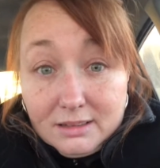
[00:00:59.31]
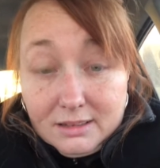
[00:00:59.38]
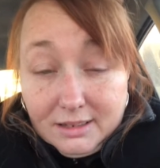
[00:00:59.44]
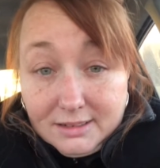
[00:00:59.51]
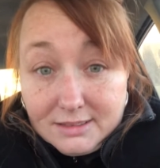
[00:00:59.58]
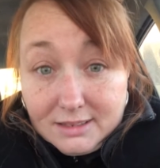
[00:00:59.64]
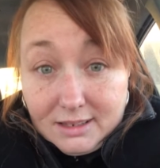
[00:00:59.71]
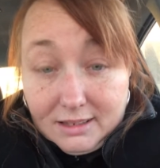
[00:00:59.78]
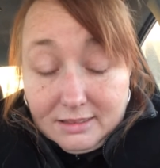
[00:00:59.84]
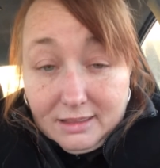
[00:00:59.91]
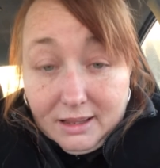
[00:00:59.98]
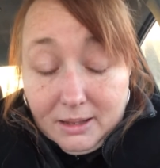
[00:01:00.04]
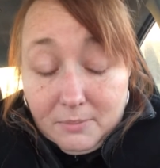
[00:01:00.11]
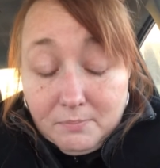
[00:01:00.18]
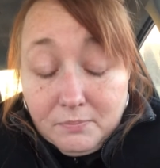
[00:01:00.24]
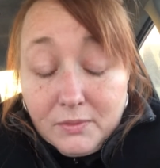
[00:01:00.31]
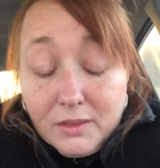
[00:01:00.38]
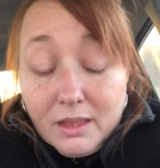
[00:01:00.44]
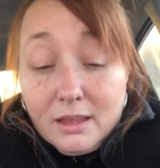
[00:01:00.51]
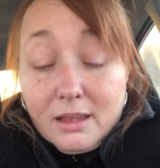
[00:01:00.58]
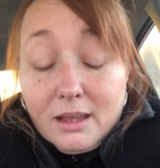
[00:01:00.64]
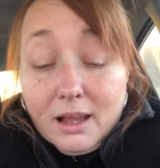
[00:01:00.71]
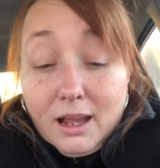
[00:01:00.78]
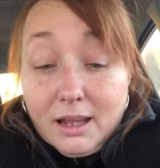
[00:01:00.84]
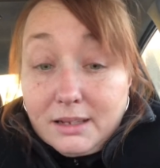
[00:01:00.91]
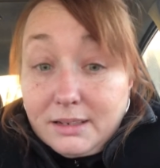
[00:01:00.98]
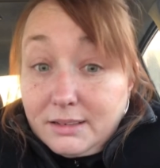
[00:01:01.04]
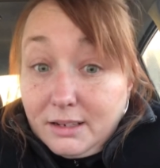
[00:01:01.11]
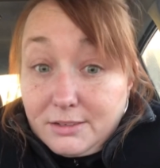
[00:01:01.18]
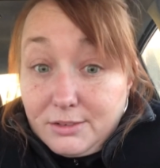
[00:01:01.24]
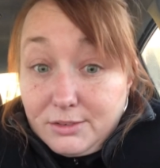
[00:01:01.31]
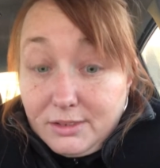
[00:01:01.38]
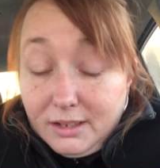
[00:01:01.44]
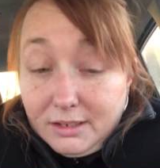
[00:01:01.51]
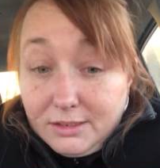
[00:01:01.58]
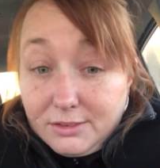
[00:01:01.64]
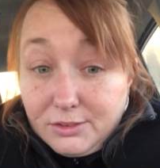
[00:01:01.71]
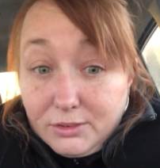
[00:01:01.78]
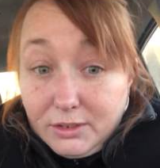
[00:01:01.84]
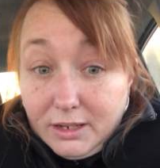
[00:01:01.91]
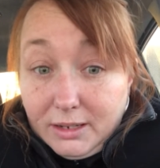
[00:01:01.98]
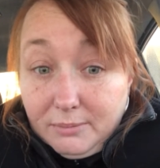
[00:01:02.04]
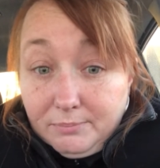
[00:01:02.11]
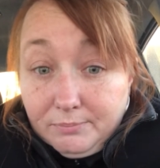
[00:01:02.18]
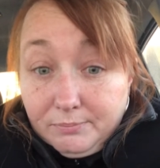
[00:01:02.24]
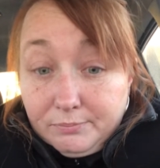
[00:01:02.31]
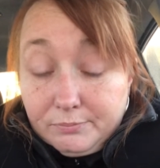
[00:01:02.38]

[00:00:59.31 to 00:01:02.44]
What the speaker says: things like that. I did not do that yesterday.